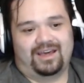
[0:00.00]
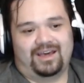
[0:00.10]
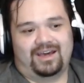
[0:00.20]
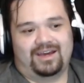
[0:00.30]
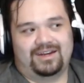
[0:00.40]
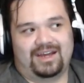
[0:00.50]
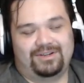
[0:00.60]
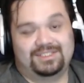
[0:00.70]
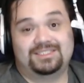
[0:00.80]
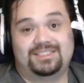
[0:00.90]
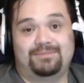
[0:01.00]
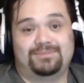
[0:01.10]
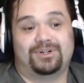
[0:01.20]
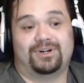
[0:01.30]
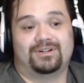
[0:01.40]
and now he's in debt to
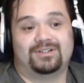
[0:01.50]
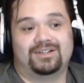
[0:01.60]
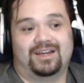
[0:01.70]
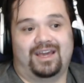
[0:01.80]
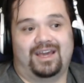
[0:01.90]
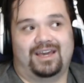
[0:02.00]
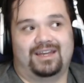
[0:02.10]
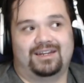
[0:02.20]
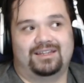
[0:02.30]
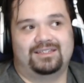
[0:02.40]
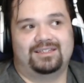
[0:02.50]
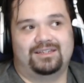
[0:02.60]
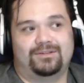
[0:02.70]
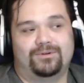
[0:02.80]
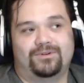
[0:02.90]
her and he, in
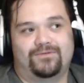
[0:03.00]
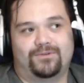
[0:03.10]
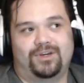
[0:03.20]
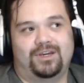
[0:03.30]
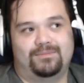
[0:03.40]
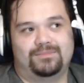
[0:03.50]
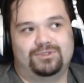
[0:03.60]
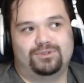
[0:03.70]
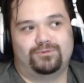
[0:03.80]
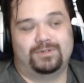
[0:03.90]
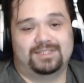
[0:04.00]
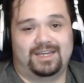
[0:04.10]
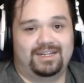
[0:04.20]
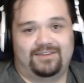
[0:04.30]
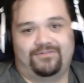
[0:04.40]
order for him to
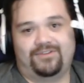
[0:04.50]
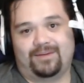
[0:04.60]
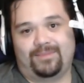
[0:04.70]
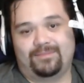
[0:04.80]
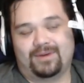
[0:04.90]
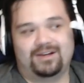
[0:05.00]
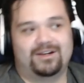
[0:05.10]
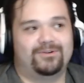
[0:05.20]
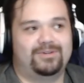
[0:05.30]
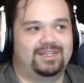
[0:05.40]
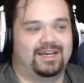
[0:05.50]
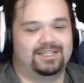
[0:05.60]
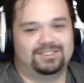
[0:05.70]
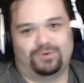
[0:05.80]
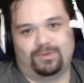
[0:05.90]
retain that family motto, he has
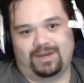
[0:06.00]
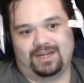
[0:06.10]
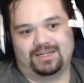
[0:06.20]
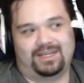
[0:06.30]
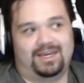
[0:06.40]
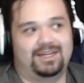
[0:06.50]
to repay that debt.